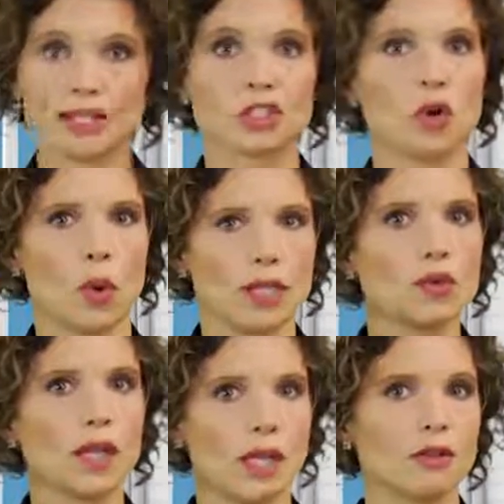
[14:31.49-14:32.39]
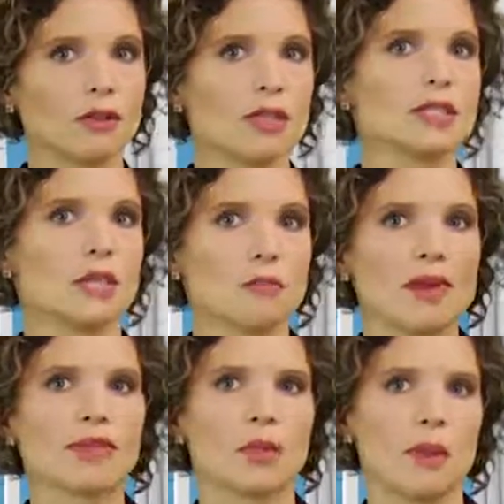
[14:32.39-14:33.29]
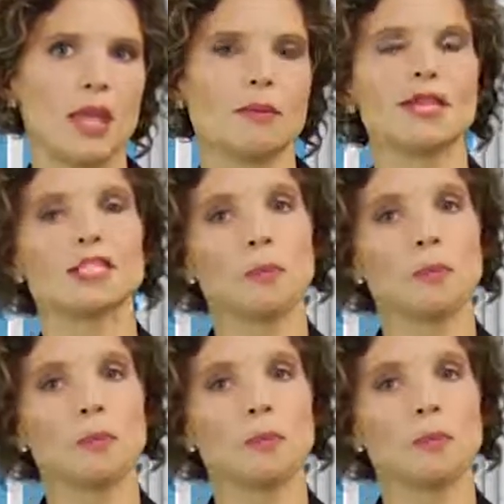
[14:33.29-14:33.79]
It's going to increase their monthly payment,